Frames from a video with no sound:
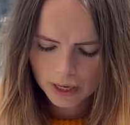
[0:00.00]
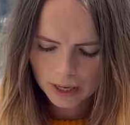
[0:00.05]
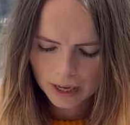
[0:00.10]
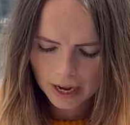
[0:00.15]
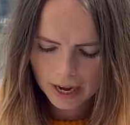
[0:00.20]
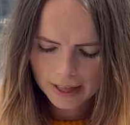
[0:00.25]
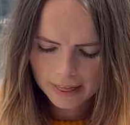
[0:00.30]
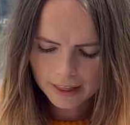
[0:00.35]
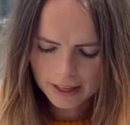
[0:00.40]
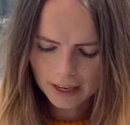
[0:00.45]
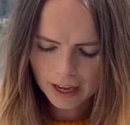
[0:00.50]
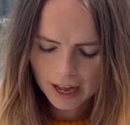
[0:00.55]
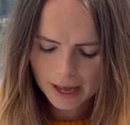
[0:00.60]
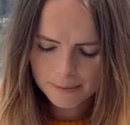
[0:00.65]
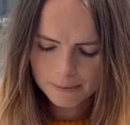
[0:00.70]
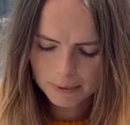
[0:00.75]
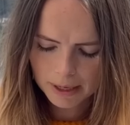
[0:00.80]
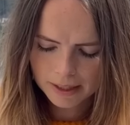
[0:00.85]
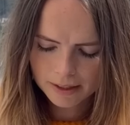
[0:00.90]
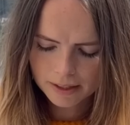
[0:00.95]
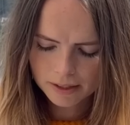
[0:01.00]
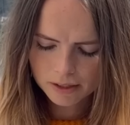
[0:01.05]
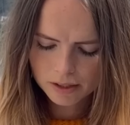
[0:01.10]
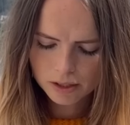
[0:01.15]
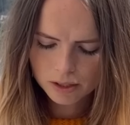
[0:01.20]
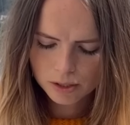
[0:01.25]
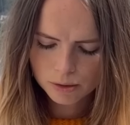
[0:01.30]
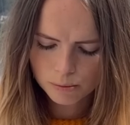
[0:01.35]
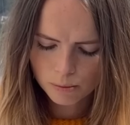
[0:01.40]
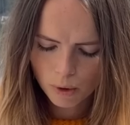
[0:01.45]
I think I made the
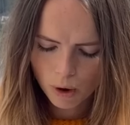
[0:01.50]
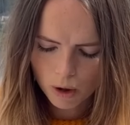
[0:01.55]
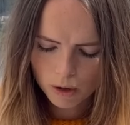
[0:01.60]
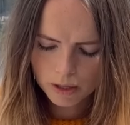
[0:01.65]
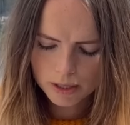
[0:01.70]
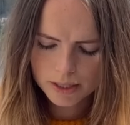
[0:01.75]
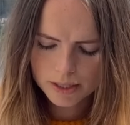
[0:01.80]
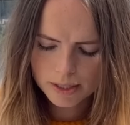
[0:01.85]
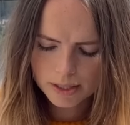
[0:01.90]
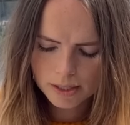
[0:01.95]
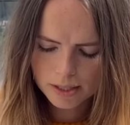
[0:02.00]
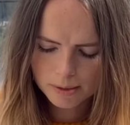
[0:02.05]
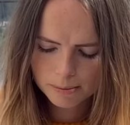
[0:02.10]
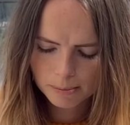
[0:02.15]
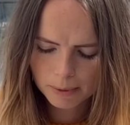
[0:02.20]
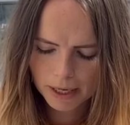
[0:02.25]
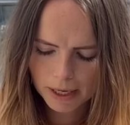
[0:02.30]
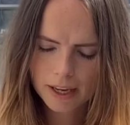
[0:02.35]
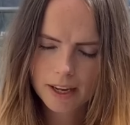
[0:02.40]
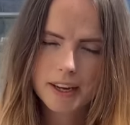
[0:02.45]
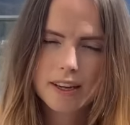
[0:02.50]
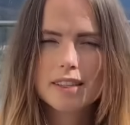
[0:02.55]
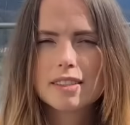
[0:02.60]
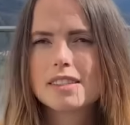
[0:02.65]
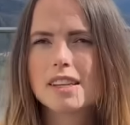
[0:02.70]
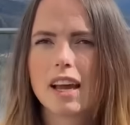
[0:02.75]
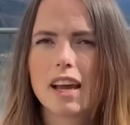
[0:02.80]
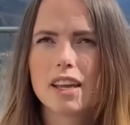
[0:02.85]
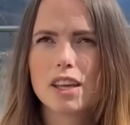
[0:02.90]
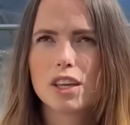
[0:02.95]
smallest because
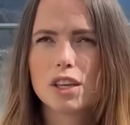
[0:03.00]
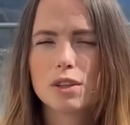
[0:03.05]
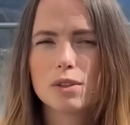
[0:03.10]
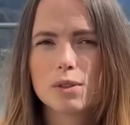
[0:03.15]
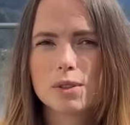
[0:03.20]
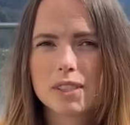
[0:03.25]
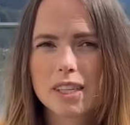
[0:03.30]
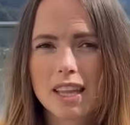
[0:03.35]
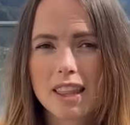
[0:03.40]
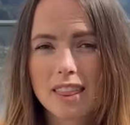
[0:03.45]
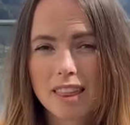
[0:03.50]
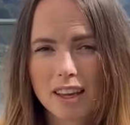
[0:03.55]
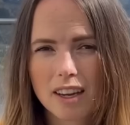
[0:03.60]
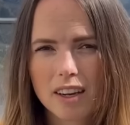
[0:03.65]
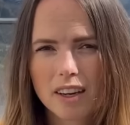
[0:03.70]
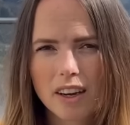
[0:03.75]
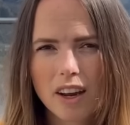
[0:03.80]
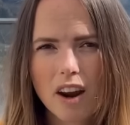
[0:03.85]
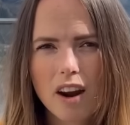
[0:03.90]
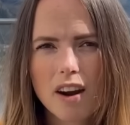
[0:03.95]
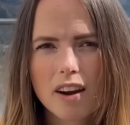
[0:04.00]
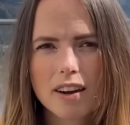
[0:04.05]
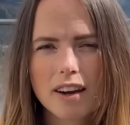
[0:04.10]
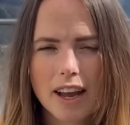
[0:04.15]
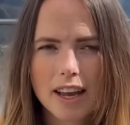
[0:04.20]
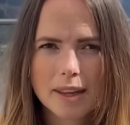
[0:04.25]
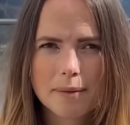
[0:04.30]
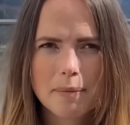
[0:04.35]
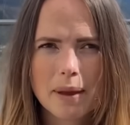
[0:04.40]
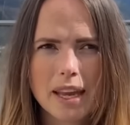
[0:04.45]
I used a thicker yarn.
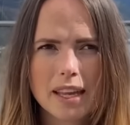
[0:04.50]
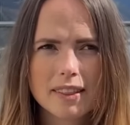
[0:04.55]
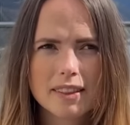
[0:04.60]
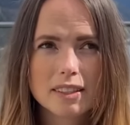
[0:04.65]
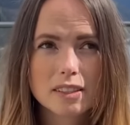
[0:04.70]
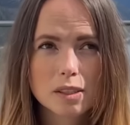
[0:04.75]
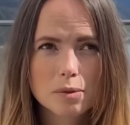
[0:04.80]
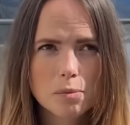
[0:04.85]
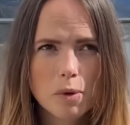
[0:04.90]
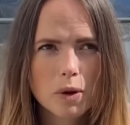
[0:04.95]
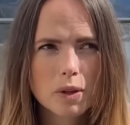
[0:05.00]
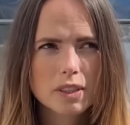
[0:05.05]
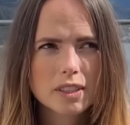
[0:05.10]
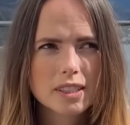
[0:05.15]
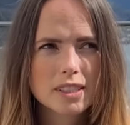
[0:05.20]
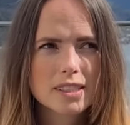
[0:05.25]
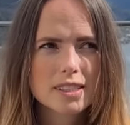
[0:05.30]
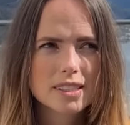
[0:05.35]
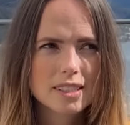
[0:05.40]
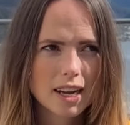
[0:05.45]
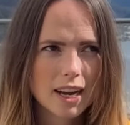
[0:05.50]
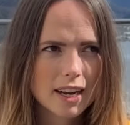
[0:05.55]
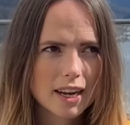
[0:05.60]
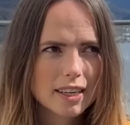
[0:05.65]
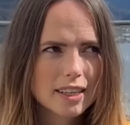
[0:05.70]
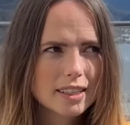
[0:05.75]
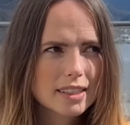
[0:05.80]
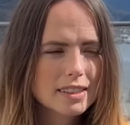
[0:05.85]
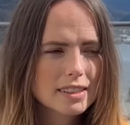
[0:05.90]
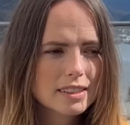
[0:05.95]
I made the smallest
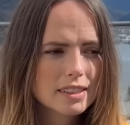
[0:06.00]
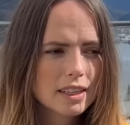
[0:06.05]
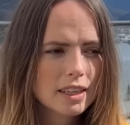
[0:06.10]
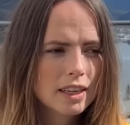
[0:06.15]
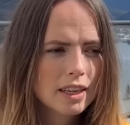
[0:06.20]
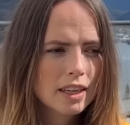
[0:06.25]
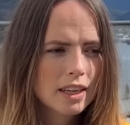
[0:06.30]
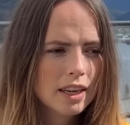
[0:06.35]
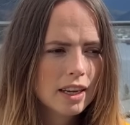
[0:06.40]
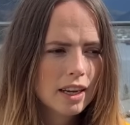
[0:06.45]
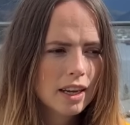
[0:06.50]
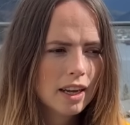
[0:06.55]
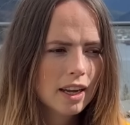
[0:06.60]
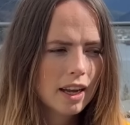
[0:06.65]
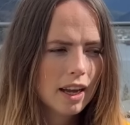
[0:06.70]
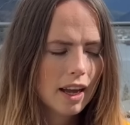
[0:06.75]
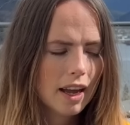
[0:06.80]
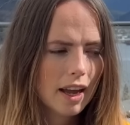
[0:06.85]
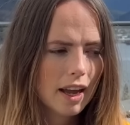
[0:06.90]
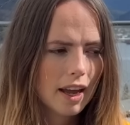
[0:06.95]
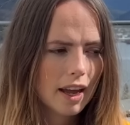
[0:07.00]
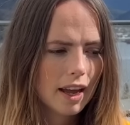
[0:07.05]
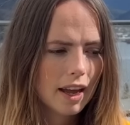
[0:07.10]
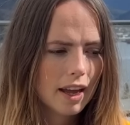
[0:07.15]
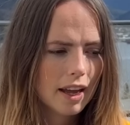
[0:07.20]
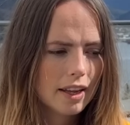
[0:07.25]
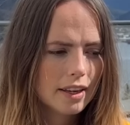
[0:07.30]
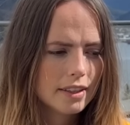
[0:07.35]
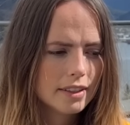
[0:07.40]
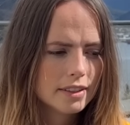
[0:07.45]
size,
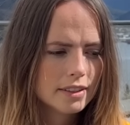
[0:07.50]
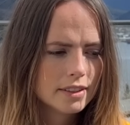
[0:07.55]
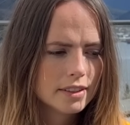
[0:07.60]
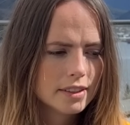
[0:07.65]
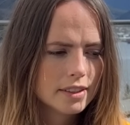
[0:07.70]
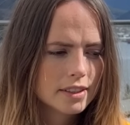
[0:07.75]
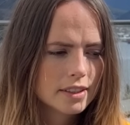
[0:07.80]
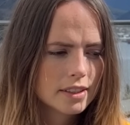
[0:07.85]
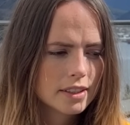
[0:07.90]
and